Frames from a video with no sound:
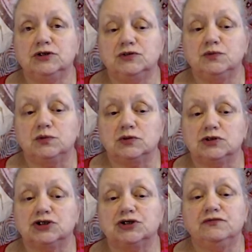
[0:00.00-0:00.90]
to
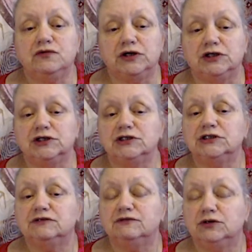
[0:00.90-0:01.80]
watch the readings
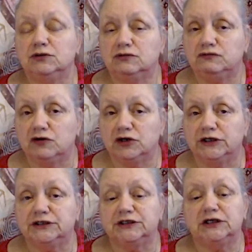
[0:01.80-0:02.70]
for your
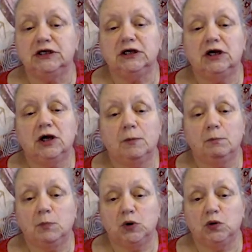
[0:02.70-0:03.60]
rising,
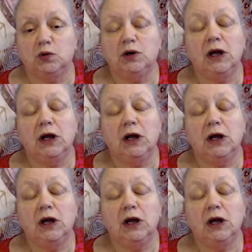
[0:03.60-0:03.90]
moon,